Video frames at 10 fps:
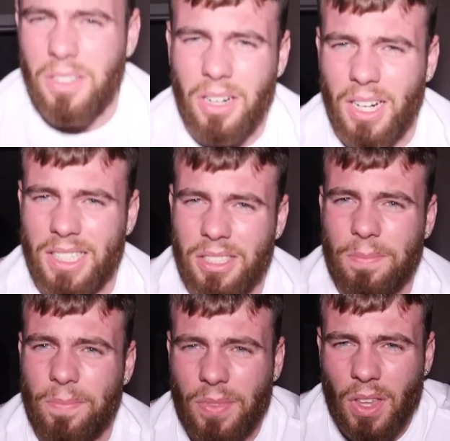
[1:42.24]
guys,
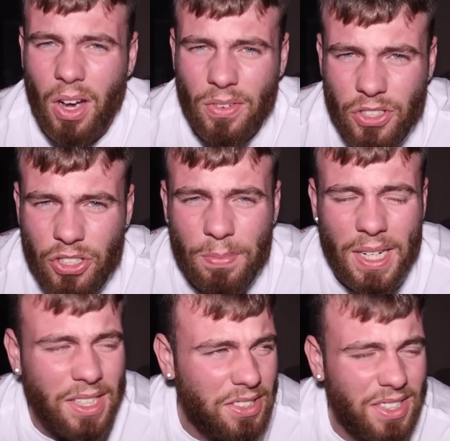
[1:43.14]
I've just
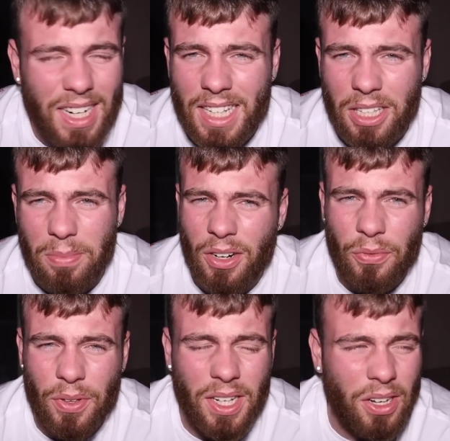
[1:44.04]
been asleep and I
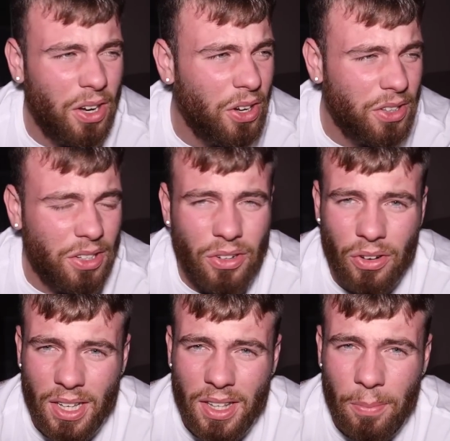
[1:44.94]
think I heard the
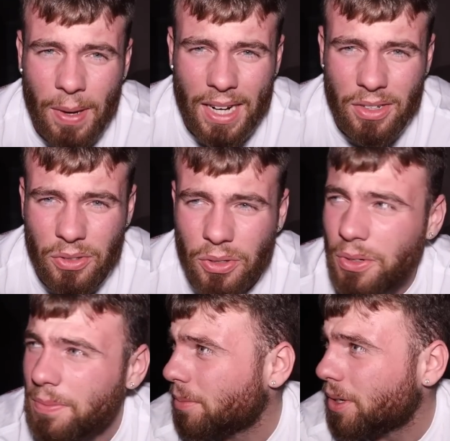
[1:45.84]
knock at the back
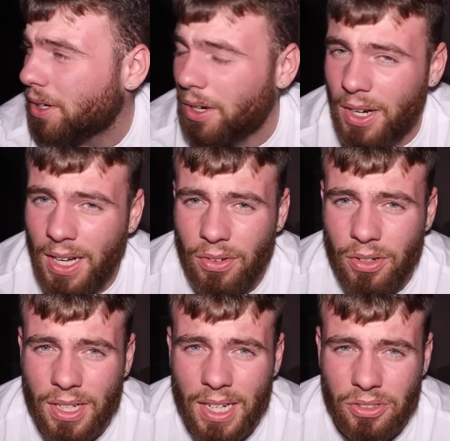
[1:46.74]
door. I'm gonna go and have a
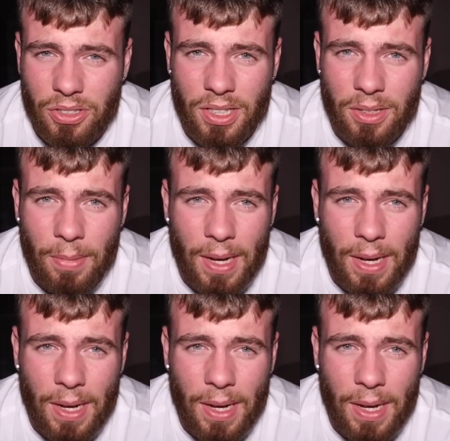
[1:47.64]
look outside the